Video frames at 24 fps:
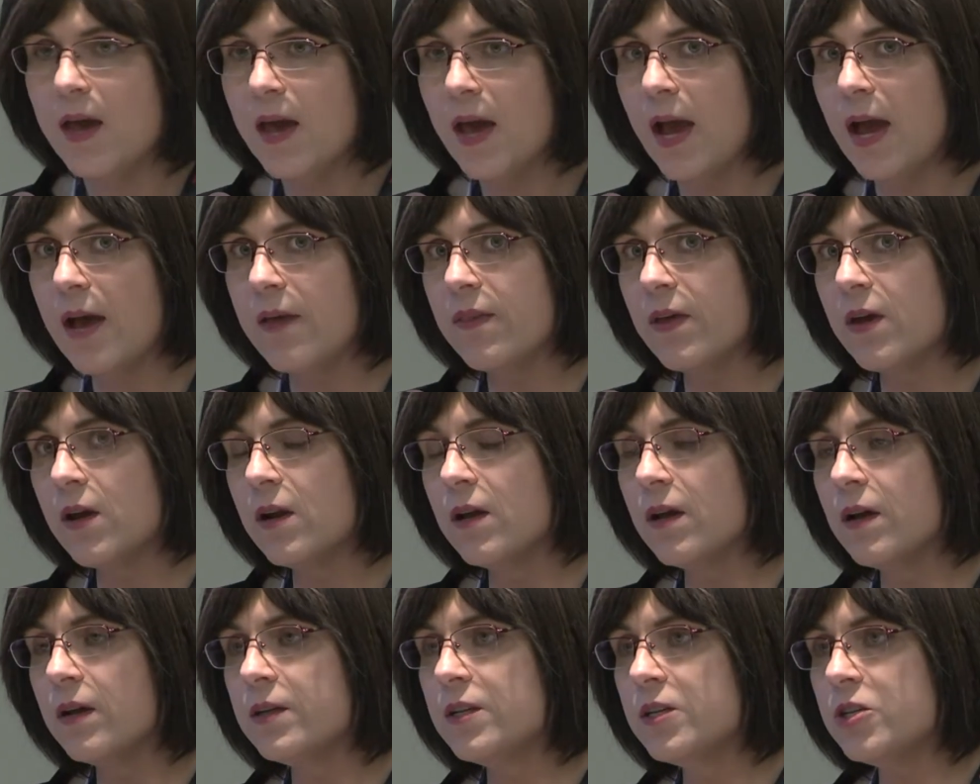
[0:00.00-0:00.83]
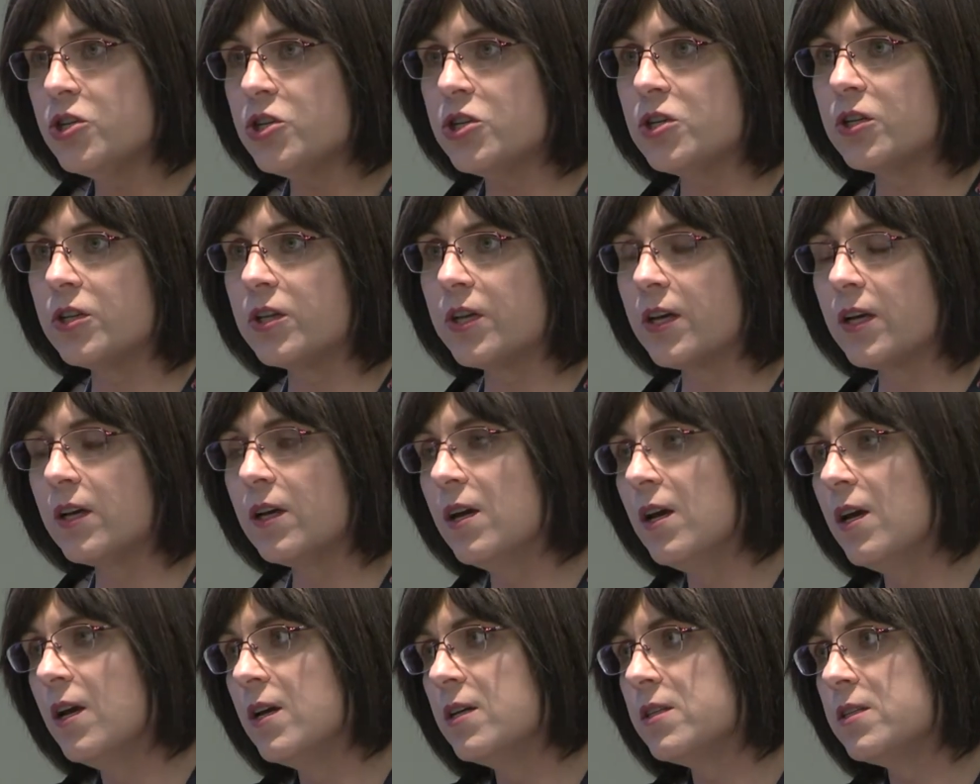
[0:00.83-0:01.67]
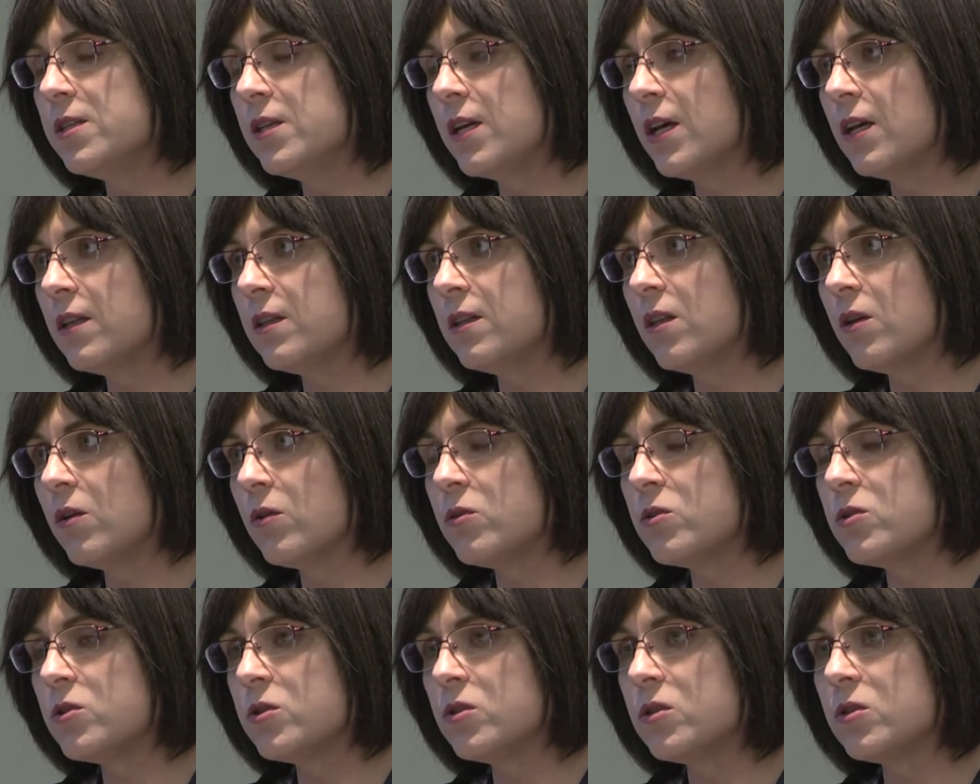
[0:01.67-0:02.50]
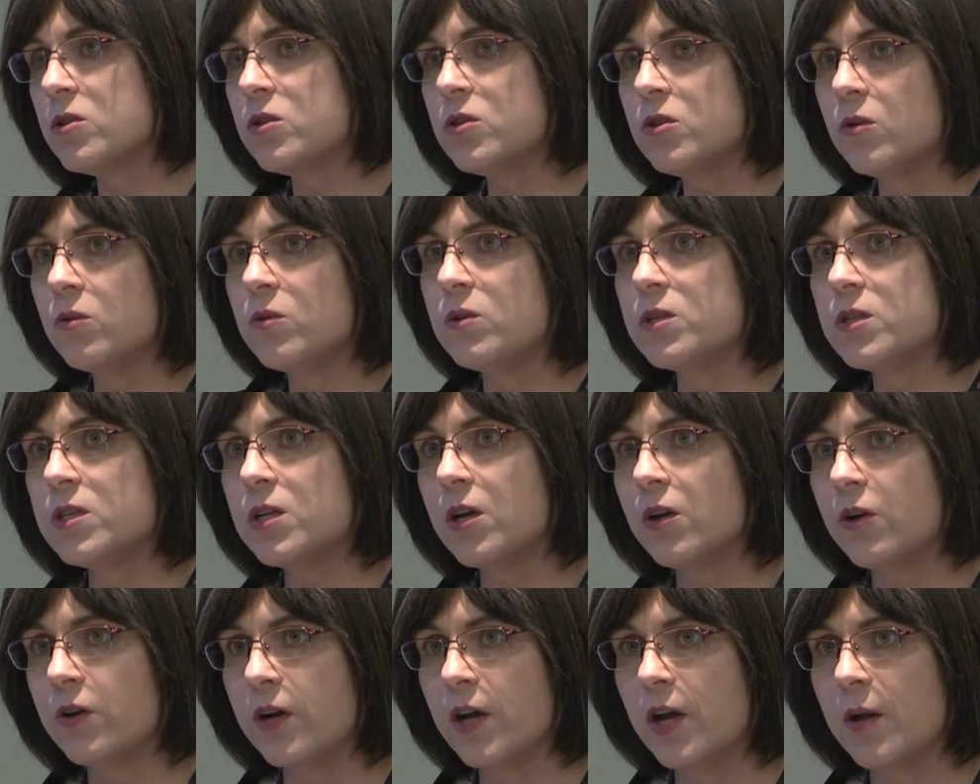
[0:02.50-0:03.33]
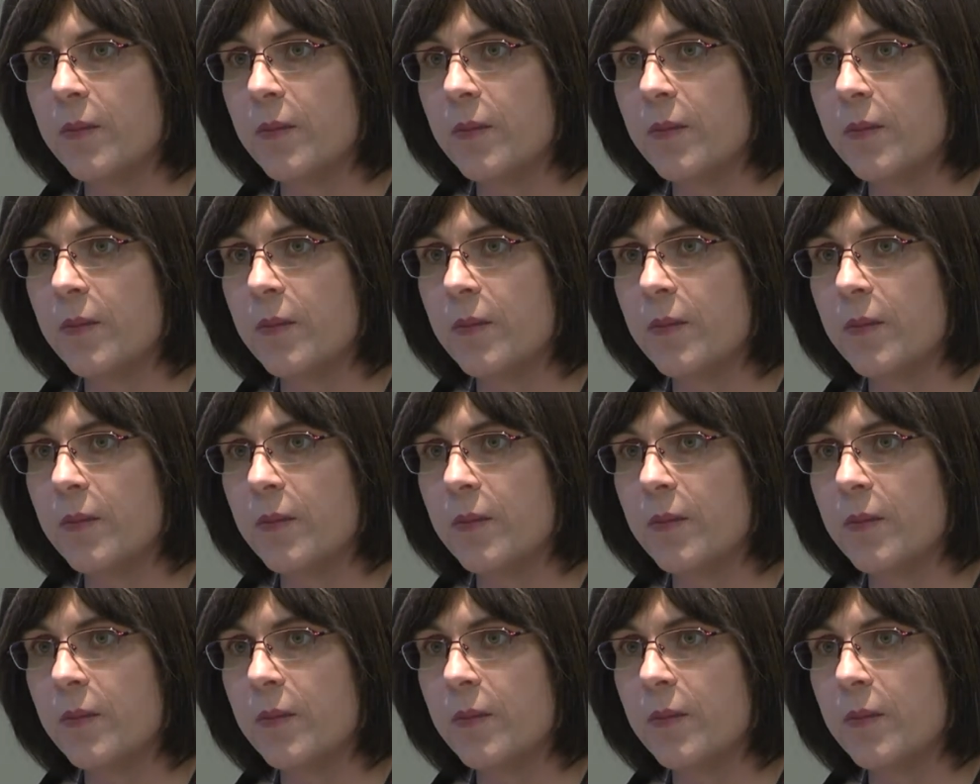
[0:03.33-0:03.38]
And then additionally, to get those students hearing